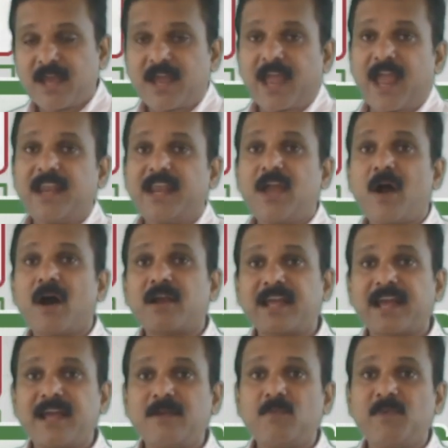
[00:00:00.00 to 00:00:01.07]
Any
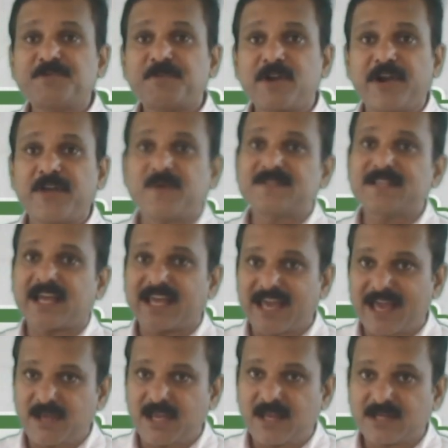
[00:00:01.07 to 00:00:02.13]
organ which produces the
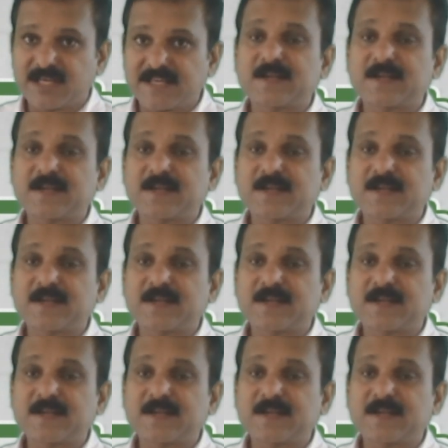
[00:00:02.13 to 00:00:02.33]
gamete